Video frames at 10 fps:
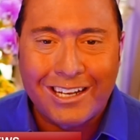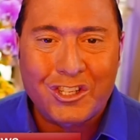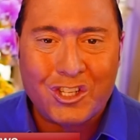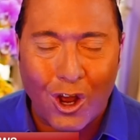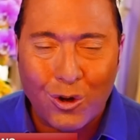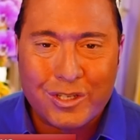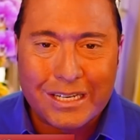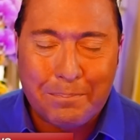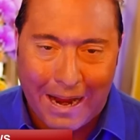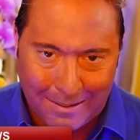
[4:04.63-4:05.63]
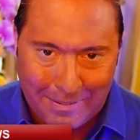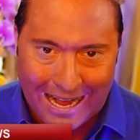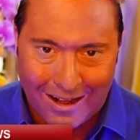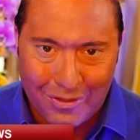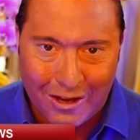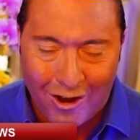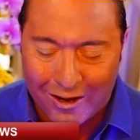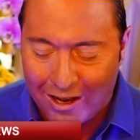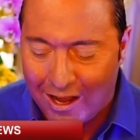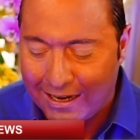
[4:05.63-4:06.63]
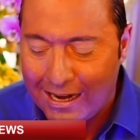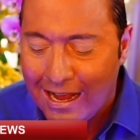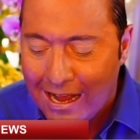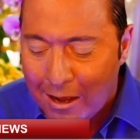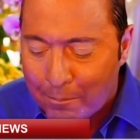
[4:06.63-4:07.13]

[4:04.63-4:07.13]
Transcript: and so did PayPal, the online